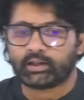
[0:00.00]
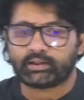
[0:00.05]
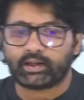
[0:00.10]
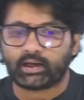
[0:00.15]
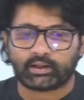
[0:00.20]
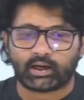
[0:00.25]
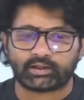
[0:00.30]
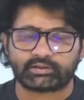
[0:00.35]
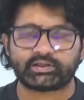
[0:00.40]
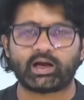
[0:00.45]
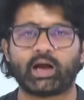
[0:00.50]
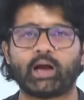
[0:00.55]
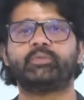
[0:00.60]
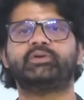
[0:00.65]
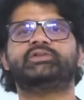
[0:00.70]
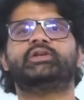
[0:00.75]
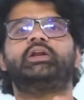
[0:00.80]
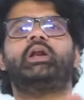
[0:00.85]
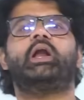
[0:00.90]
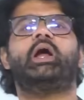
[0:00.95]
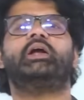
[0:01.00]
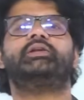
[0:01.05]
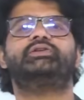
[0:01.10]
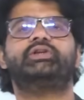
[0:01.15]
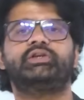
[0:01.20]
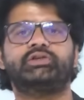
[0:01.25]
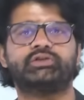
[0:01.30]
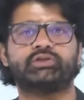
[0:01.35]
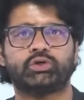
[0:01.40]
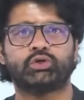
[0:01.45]
that assam is the
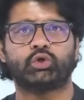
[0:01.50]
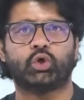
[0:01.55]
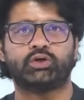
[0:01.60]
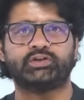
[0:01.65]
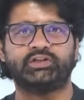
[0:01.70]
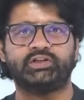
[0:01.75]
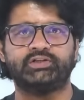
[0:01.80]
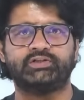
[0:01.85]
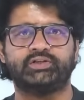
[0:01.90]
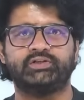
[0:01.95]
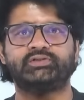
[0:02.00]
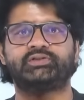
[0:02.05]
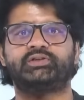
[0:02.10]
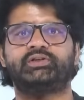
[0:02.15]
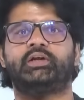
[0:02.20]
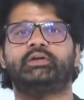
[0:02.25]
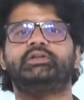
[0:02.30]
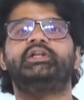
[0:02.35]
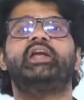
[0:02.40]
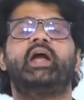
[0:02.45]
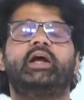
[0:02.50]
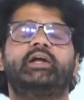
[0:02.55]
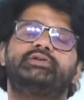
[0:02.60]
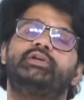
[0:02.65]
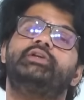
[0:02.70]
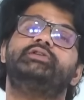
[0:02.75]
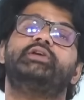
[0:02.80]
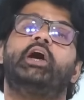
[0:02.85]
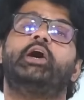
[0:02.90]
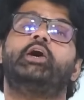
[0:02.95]
largest northeastern state the answer
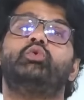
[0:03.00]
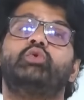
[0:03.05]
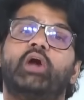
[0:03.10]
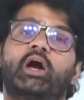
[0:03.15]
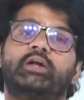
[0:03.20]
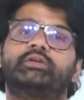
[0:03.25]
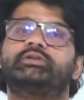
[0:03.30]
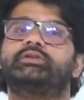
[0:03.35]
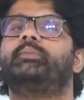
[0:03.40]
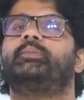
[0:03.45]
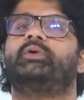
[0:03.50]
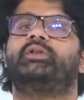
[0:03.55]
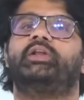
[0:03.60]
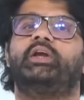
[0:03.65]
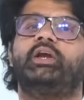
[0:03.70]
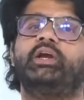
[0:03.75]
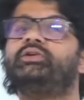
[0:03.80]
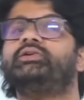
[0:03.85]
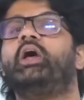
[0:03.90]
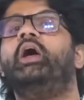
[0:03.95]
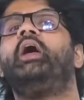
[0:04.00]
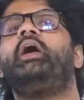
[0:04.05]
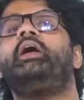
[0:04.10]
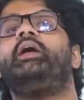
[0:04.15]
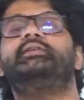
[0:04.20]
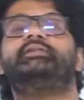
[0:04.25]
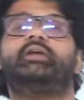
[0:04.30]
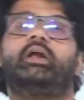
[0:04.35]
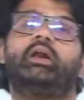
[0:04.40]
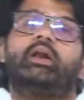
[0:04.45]
is arunachal pradesh
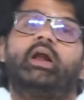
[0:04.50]
is the